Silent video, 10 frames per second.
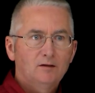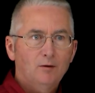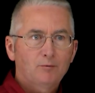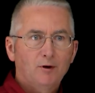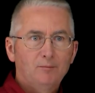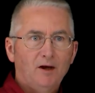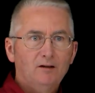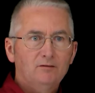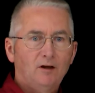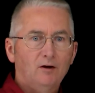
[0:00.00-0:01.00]
temporary
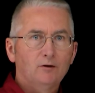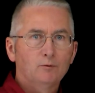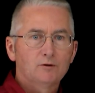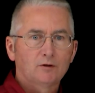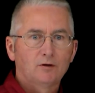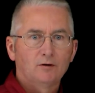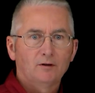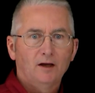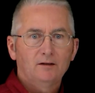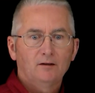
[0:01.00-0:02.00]
ballast, how you would
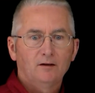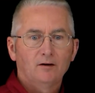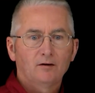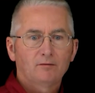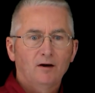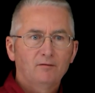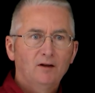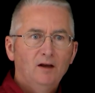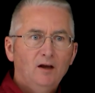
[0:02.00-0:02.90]
secure that to the aircraft.